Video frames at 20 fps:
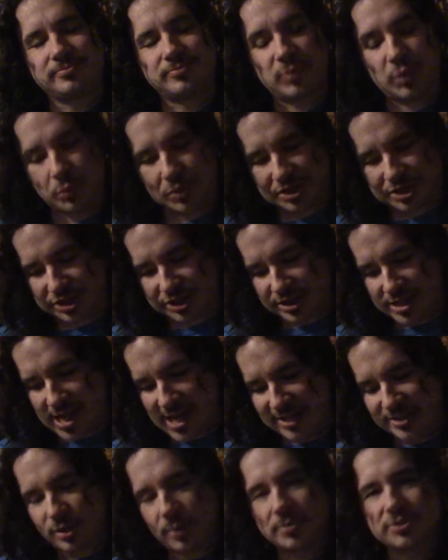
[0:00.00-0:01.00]
which
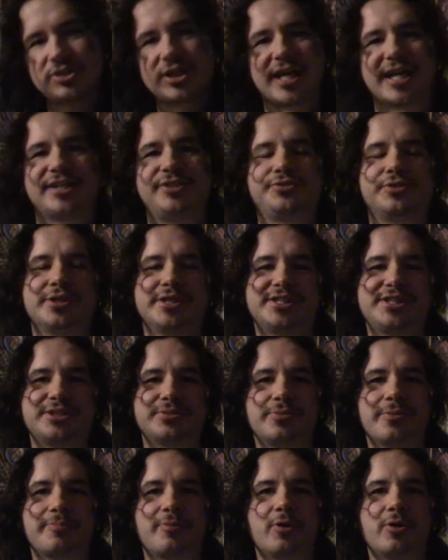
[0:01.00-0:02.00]
is almost like a tradition
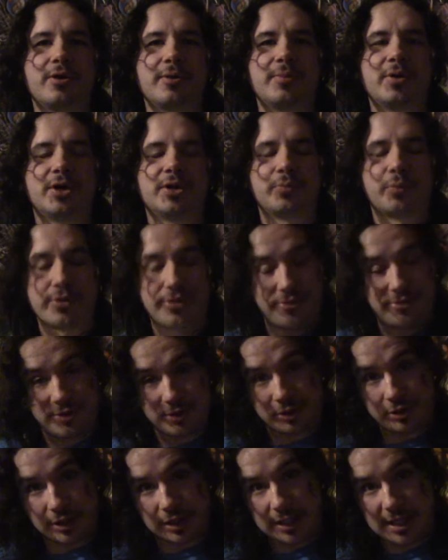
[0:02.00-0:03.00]
with Pokemon, with
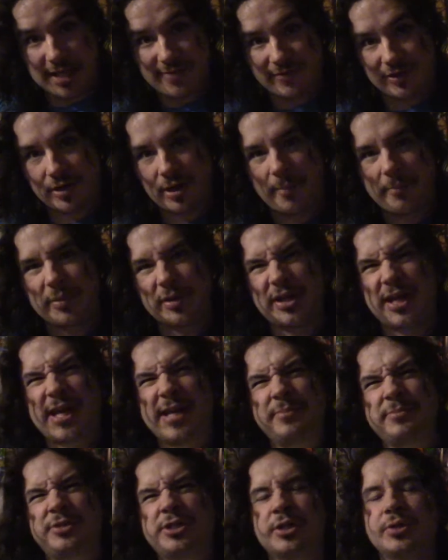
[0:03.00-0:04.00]
the even number
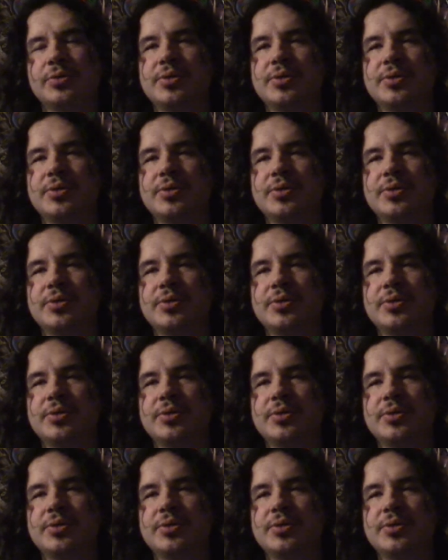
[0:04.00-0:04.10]
games.